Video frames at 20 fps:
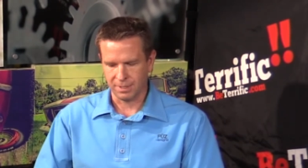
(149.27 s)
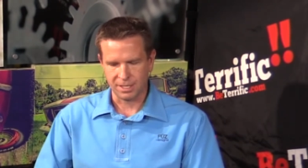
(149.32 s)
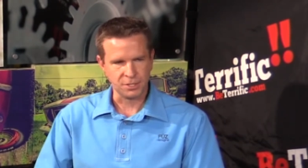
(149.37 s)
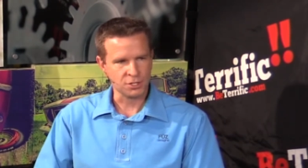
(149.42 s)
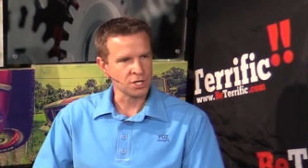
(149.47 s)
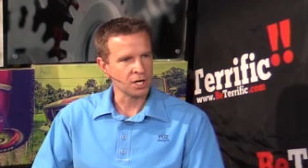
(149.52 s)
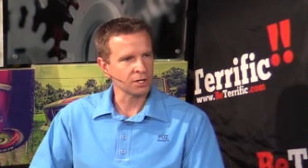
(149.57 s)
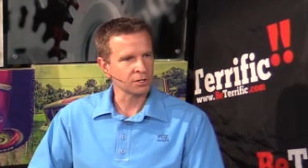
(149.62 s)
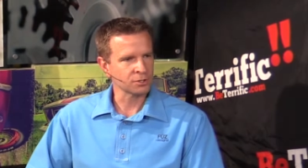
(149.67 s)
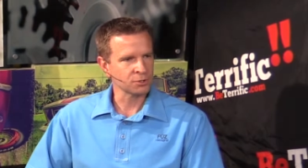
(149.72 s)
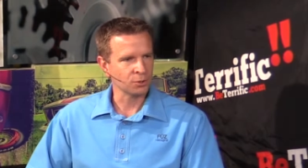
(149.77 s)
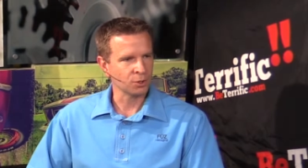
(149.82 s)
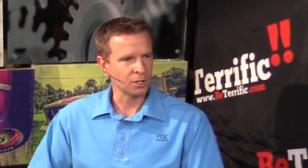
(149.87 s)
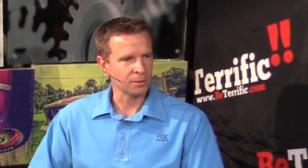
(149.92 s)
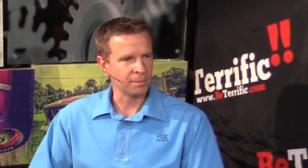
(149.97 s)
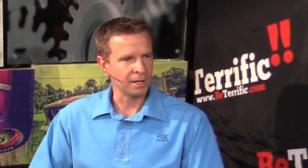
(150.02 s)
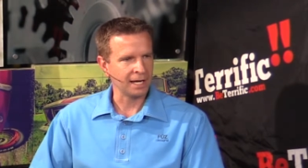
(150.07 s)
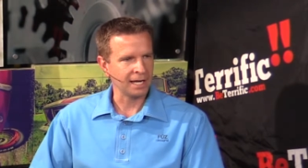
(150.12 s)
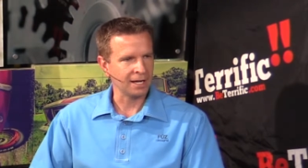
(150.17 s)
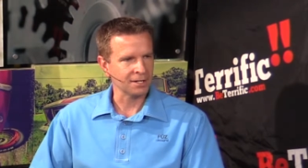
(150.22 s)
my junk drawer
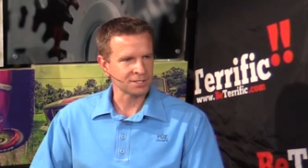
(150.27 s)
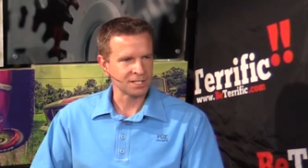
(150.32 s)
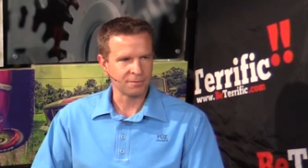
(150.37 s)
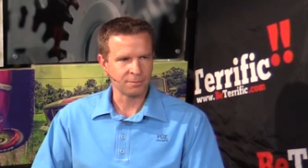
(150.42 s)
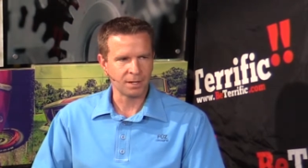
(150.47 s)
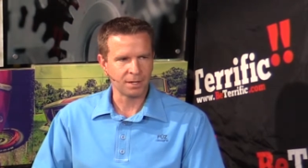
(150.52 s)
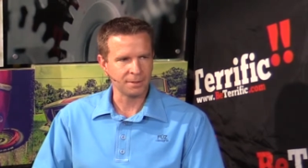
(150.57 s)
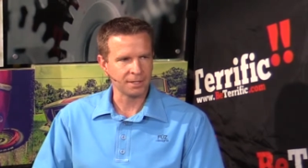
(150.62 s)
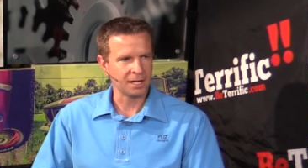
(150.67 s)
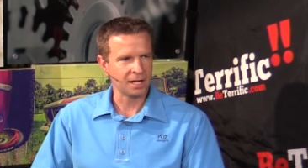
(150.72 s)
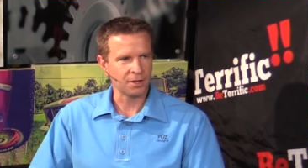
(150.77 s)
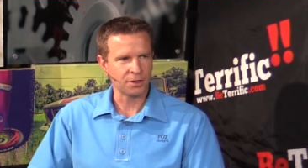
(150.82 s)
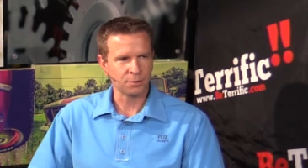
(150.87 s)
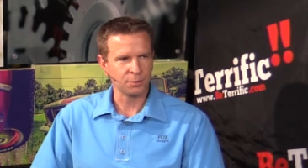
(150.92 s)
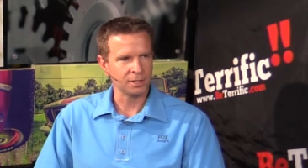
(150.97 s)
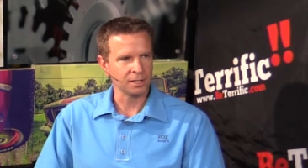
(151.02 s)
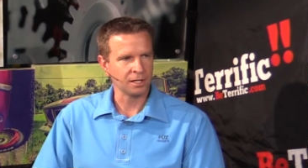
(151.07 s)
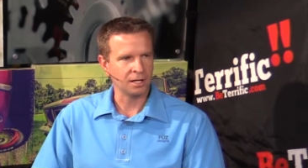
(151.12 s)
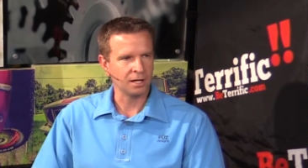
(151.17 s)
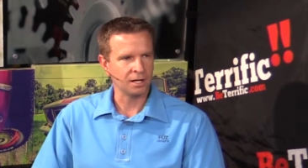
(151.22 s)
in my house, I've probably got
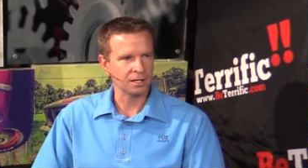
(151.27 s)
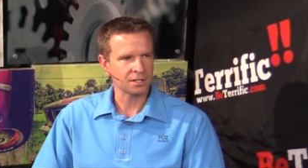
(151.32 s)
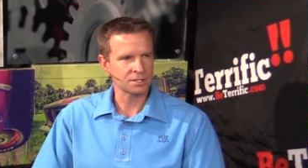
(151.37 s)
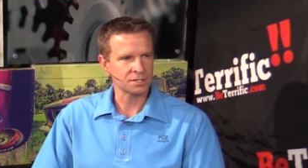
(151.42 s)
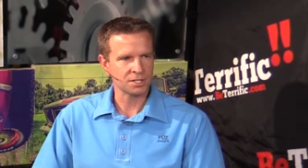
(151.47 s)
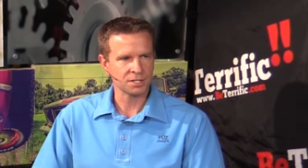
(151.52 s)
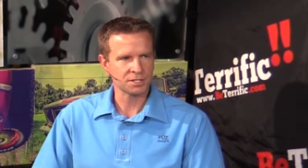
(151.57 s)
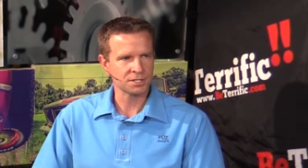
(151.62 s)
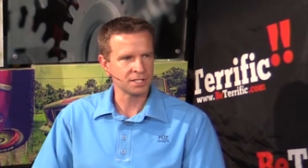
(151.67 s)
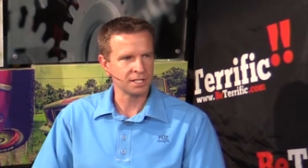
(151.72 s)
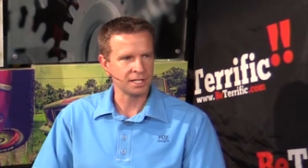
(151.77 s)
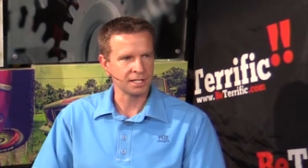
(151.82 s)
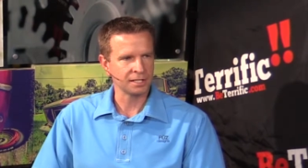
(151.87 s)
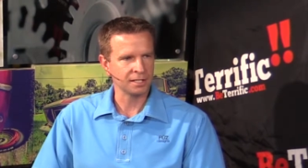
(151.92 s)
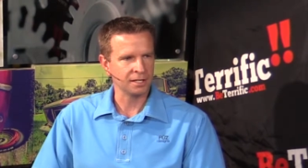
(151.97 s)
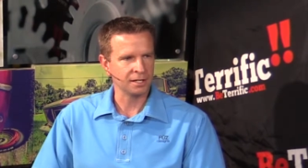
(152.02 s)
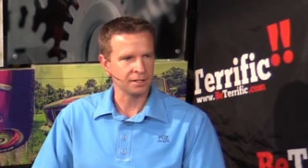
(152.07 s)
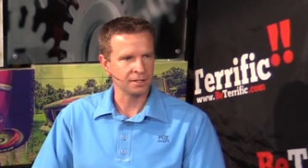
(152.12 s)
three locks just sitting yeah.